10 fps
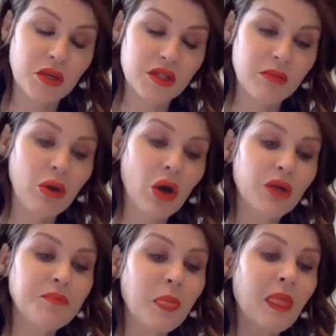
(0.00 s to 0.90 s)
weeks
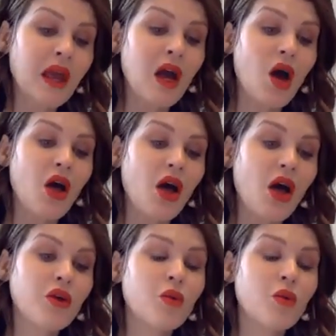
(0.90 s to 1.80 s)
apart
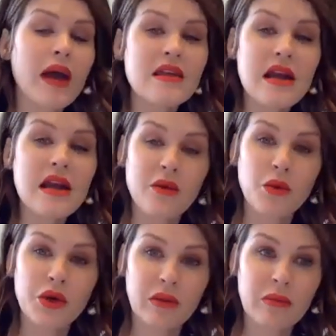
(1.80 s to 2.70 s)
the way that I
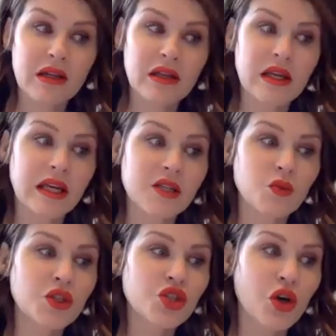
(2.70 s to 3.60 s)
work in my clinic is
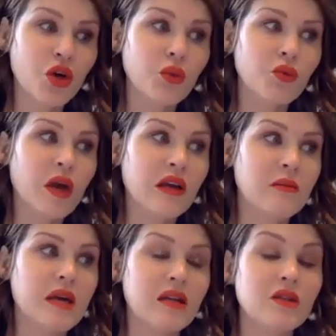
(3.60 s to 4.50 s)
we don't
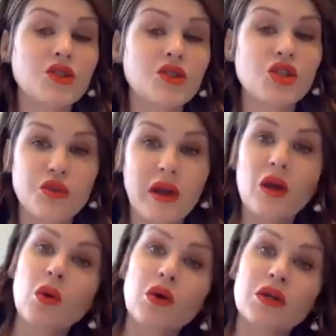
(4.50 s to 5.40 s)
recommend
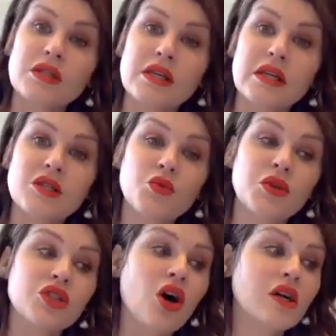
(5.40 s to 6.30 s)
straight courses. We
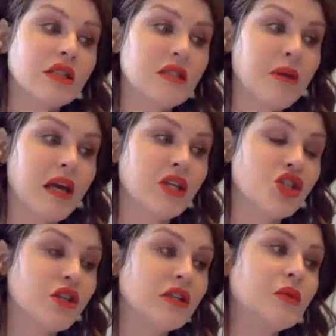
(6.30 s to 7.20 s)
talk to the patient.